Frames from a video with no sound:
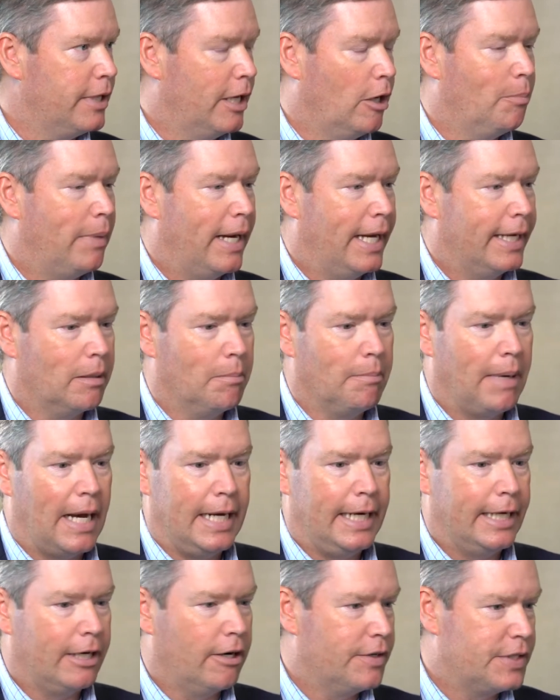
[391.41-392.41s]
by
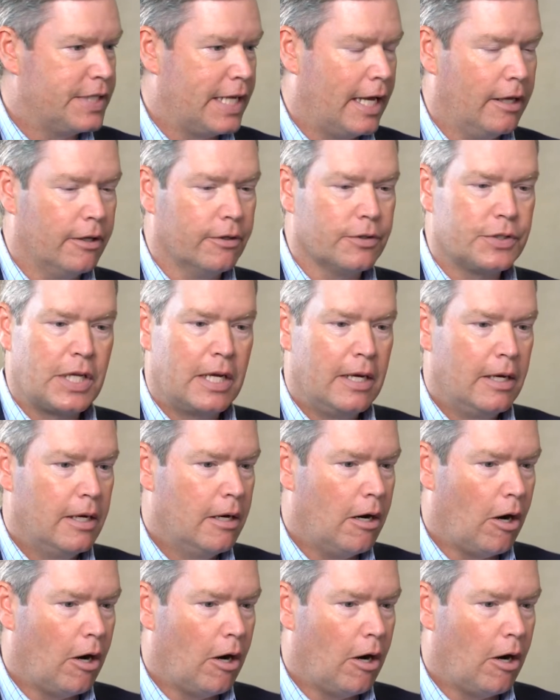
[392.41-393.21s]
combining our cells,